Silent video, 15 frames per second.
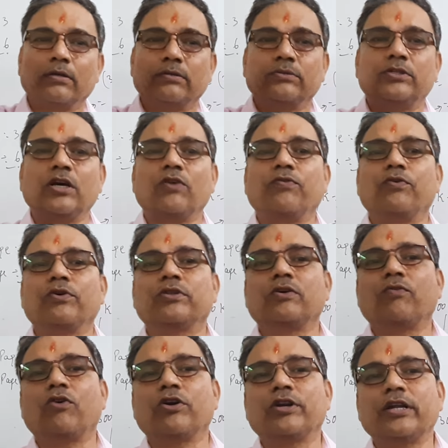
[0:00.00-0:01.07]
Therefore, the
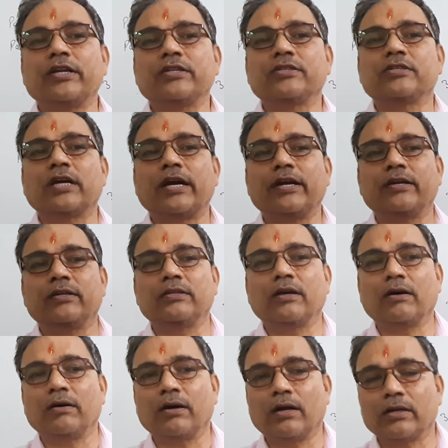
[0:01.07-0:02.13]
water inside
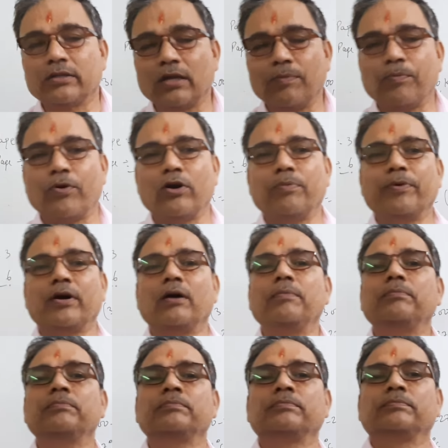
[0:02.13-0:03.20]
the earthen pot
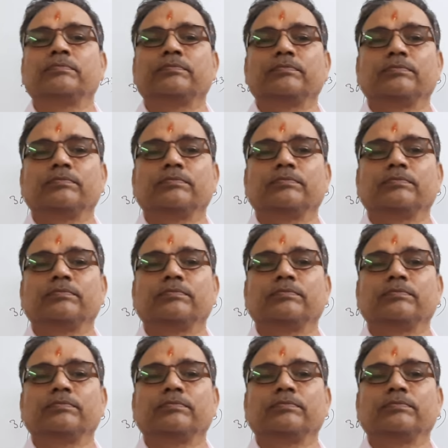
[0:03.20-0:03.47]
become